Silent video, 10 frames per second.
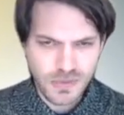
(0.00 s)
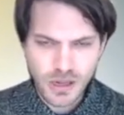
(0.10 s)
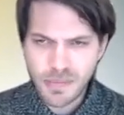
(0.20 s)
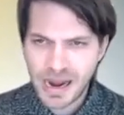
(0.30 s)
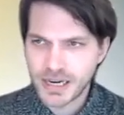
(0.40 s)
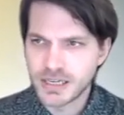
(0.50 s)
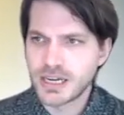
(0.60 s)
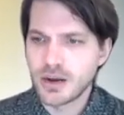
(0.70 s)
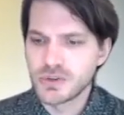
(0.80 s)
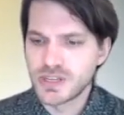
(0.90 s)
packet
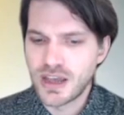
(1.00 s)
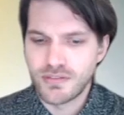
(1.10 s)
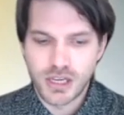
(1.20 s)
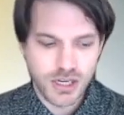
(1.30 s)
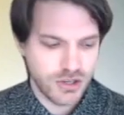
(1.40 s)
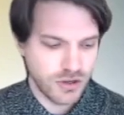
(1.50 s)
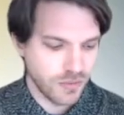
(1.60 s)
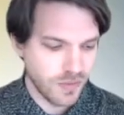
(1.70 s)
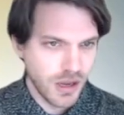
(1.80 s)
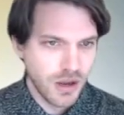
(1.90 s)
that was having an issue.
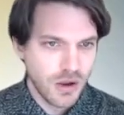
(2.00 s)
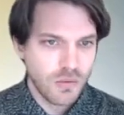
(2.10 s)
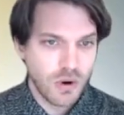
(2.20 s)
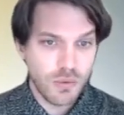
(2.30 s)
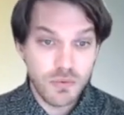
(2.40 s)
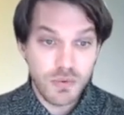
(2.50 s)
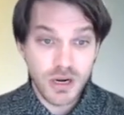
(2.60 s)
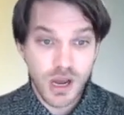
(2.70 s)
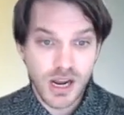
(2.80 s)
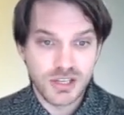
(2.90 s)
What we
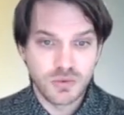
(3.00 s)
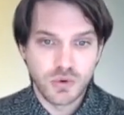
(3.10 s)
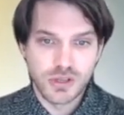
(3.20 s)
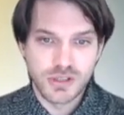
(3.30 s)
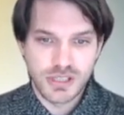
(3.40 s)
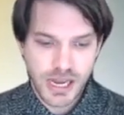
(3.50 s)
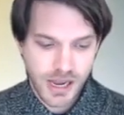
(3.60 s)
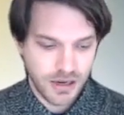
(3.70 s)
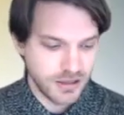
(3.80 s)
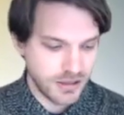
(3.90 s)
realized was
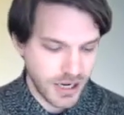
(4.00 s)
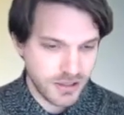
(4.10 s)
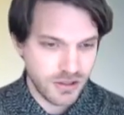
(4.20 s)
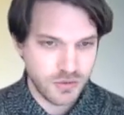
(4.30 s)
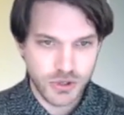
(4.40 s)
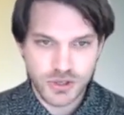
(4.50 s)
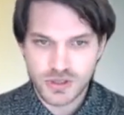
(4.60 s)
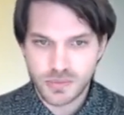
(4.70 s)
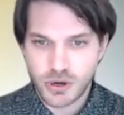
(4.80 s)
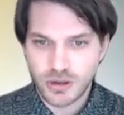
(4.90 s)
that the Nexus switches
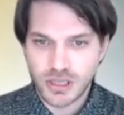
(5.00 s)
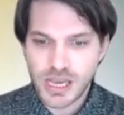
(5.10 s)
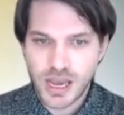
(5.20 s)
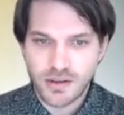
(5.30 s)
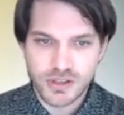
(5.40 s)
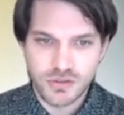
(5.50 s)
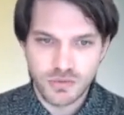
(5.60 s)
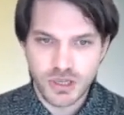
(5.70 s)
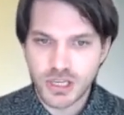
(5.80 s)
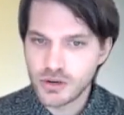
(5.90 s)
apparently have this
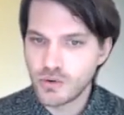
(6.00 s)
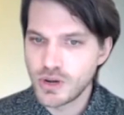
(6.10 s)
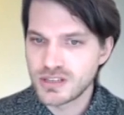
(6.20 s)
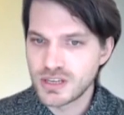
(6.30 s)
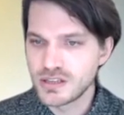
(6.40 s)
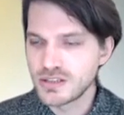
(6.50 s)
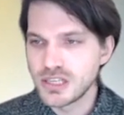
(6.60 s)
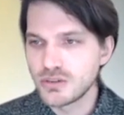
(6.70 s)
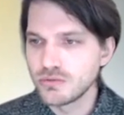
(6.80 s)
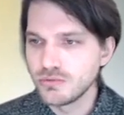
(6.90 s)
really annoying tendency
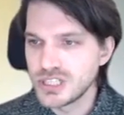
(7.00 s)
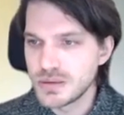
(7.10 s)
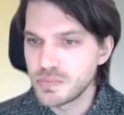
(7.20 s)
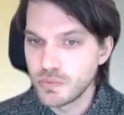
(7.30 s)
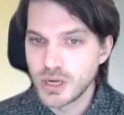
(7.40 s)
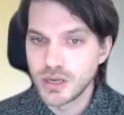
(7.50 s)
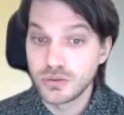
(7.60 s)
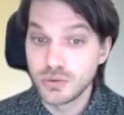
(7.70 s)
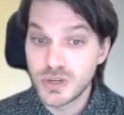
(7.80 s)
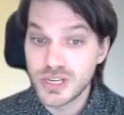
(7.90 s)
to
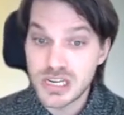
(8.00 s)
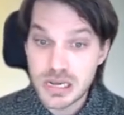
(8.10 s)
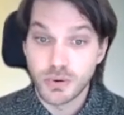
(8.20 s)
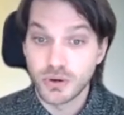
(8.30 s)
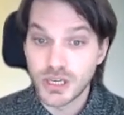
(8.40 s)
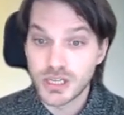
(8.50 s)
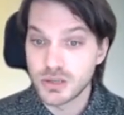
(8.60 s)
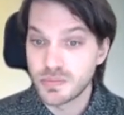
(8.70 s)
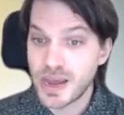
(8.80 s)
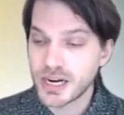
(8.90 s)
read deeper into
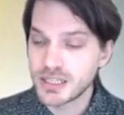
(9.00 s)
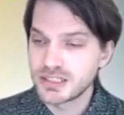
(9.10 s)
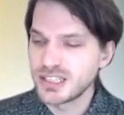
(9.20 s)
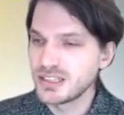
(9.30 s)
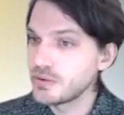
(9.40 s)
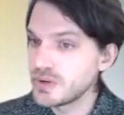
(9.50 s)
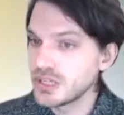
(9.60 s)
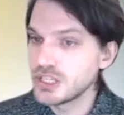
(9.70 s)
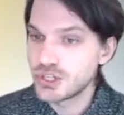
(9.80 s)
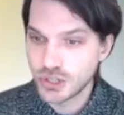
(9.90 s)
packets than they
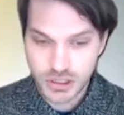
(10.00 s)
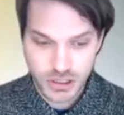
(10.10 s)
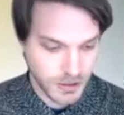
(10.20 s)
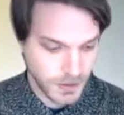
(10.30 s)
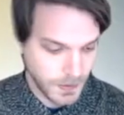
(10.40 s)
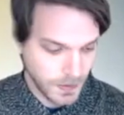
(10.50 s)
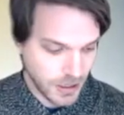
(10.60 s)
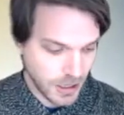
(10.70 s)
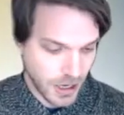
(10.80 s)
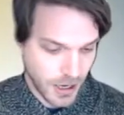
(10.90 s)
really should.
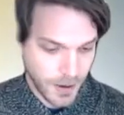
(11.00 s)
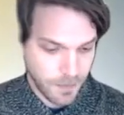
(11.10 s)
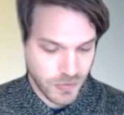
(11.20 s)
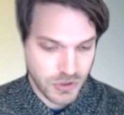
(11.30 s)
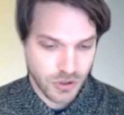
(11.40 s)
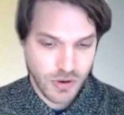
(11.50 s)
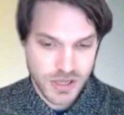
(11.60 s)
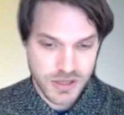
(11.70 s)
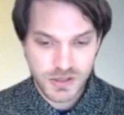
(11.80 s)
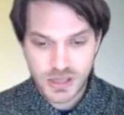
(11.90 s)
So
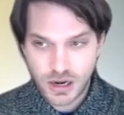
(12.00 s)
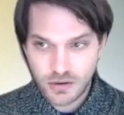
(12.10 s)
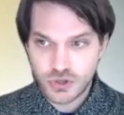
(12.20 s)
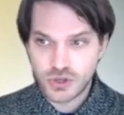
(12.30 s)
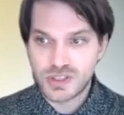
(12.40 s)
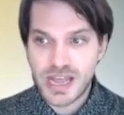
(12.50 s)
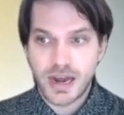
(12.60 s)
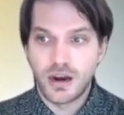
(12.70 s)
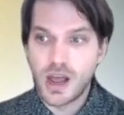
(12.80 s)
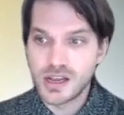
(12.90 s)
instead of just
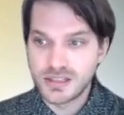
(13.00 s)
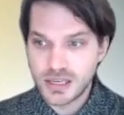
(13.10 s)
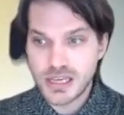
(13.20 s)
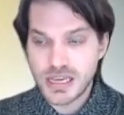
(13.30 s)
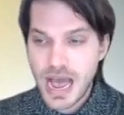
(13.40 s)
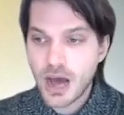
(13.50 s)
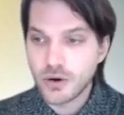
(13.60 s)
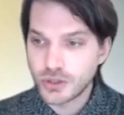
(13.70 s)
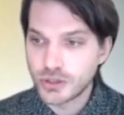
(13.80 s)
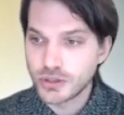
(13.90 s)
analyzing the
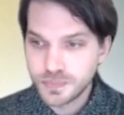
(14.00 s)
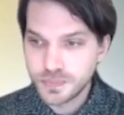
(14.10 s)
outer